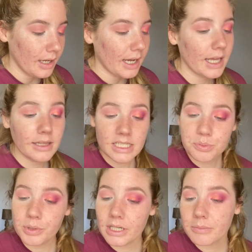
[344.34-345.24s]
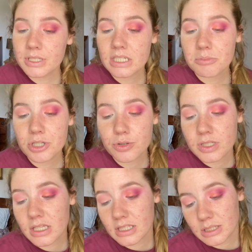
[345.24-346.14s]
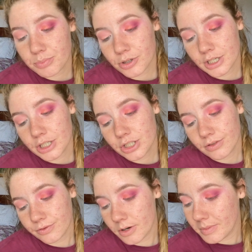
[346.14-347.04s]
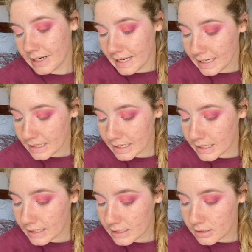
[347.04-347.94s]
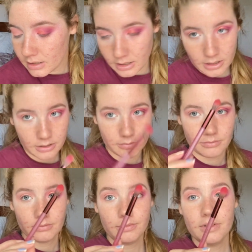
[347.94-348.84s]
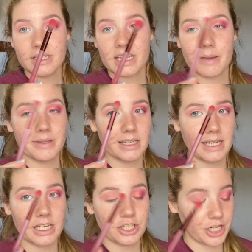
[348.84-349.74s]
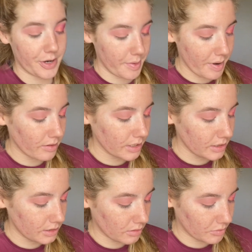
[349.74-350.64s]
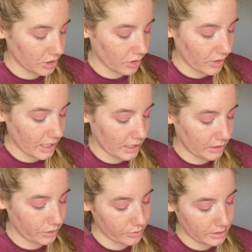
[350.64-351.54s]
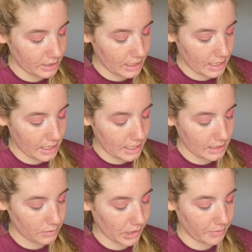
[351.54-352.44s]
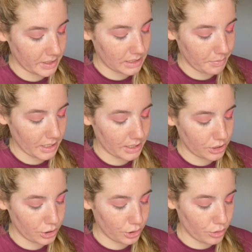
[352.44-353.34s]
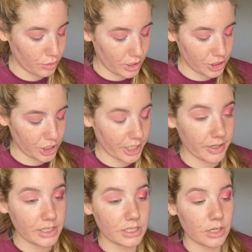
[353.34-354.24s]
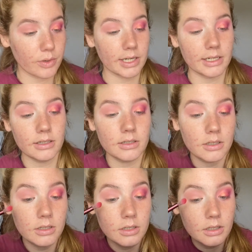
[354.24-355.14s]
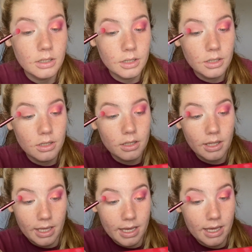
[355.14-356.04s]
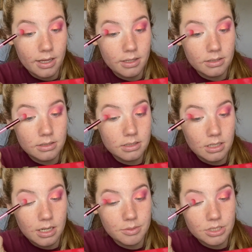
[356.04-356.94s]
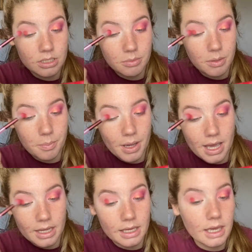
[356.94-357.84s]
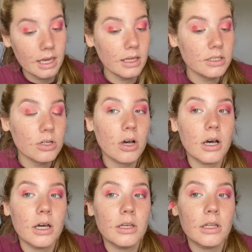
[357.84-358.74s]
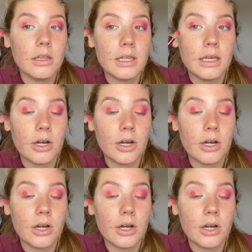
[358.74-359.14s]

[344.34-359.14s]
And this one, I'm just gonna be using this brush from Naked. This came in the Naked Cherry palette, so I'm just gonna go ahead and use that. We're gonna be dipping into Cherry Soda. And I'm just going to be packing it on the